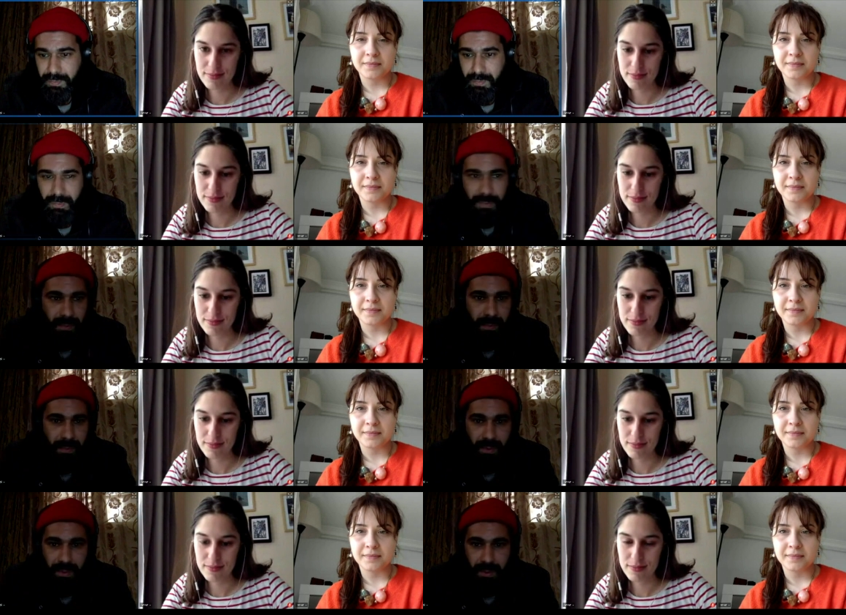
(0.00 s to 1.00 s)

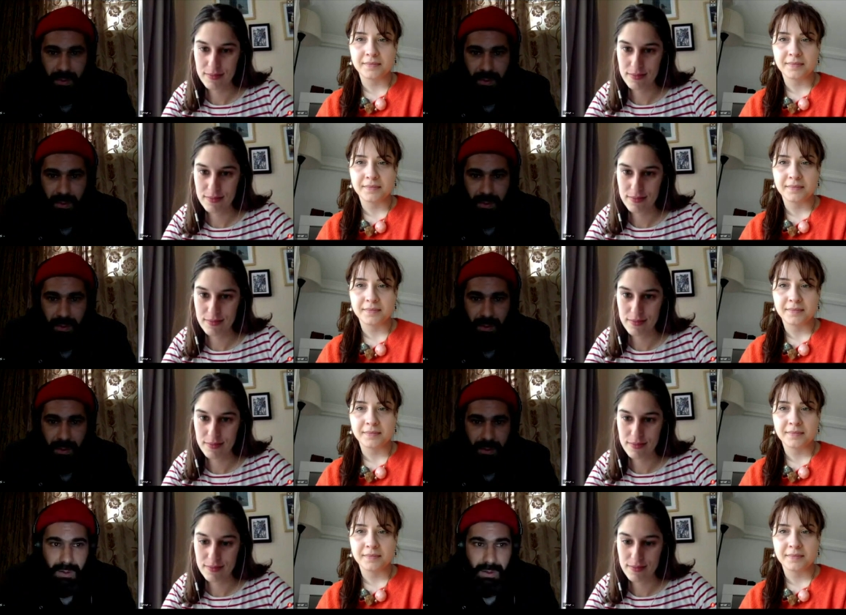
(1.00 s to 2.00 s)

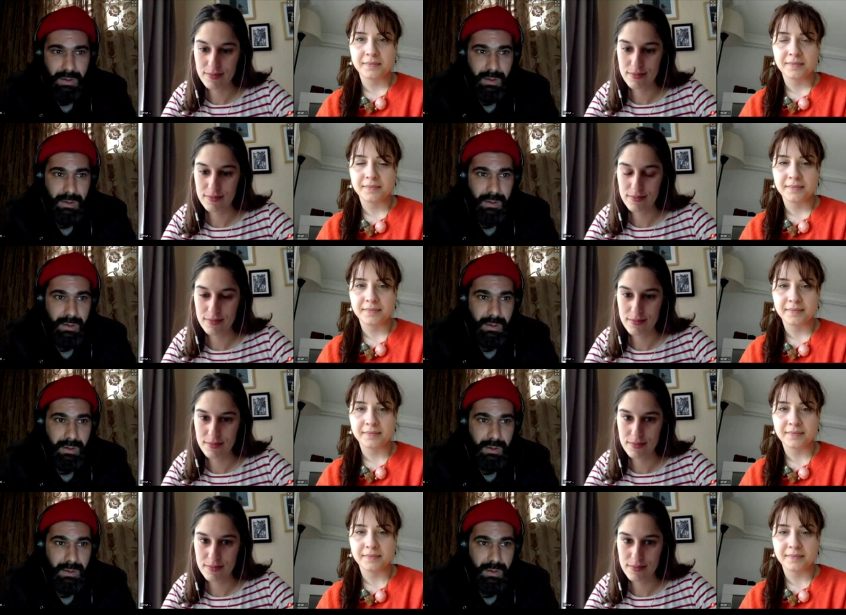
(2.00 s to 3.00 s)

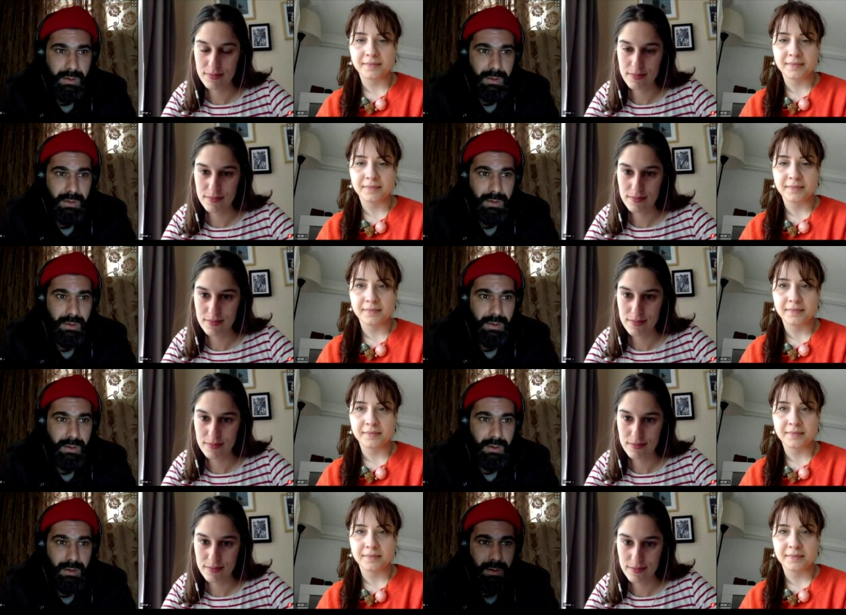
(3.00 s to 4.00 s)

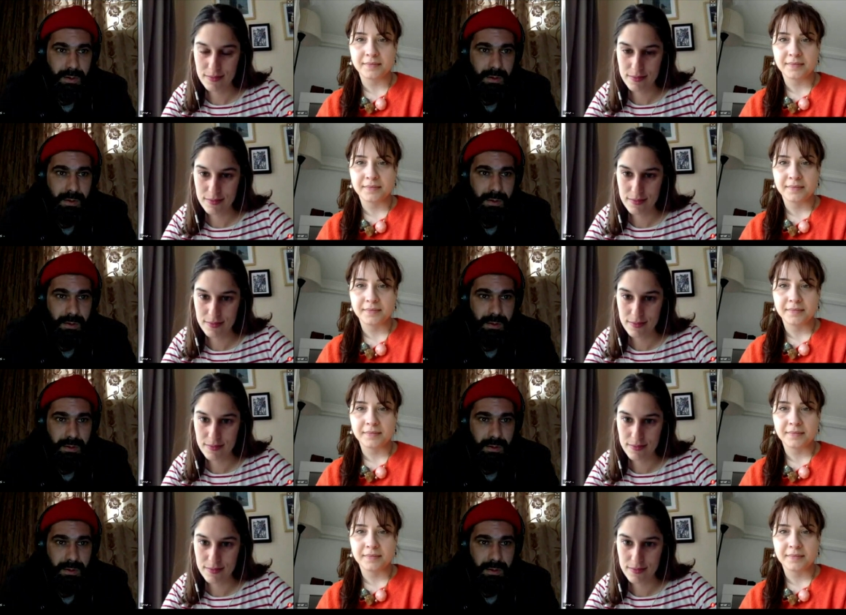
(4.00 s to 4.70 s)
[no speech]